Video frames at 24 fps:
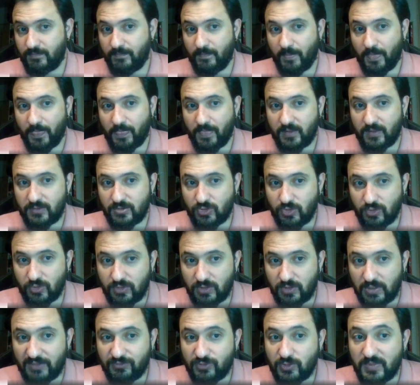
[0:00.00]
So you have
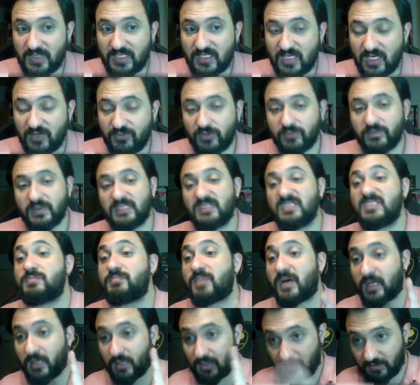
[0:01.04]
to be careful with this
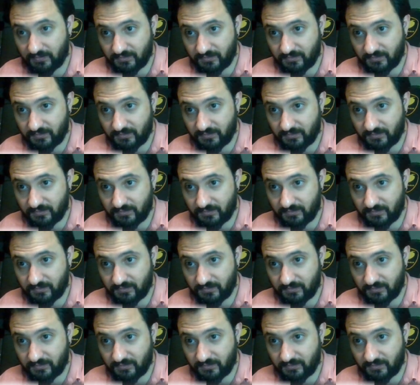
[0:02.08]
paragraph.